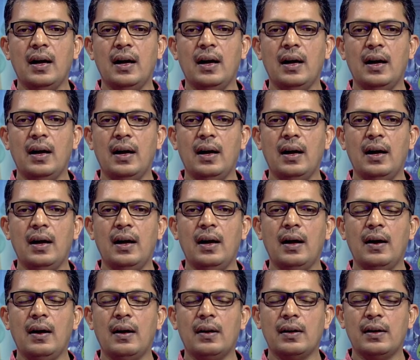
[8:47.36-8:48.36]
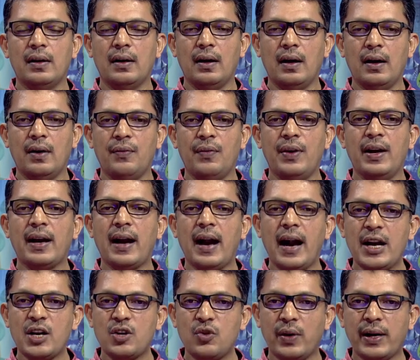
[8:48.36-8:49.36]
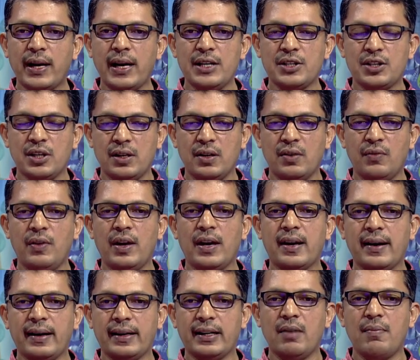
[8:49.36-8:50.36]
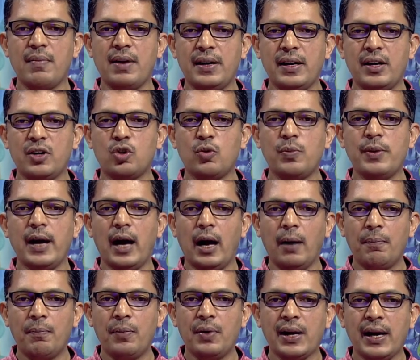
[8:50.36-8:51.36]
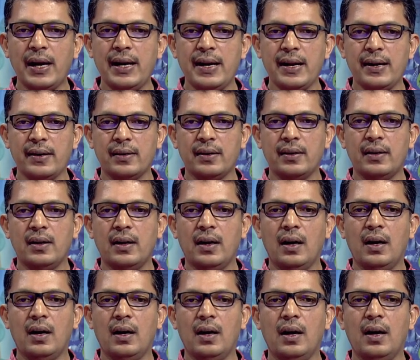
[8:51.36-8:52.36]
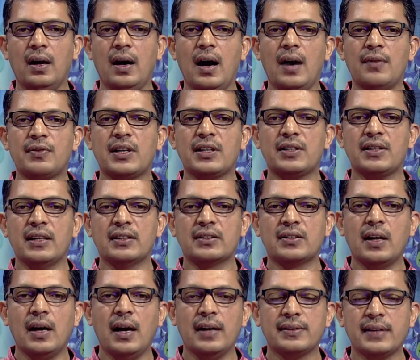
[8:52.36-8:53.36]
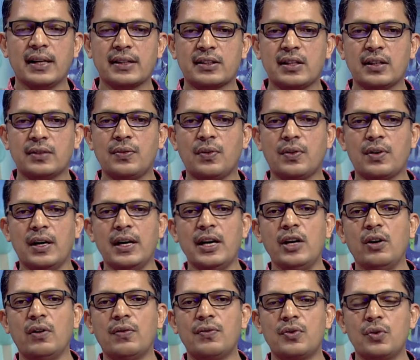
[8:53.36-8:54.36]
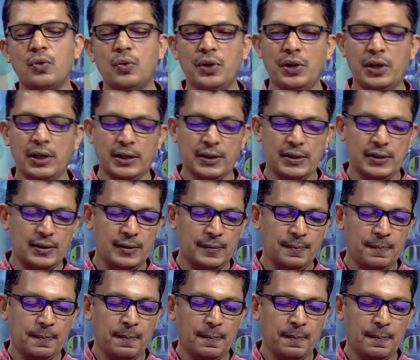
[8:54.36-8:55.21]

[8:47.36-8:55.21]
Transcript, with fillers: uh, uh, were advocated, were recommended to be upgraded uh, after su successful running of two years.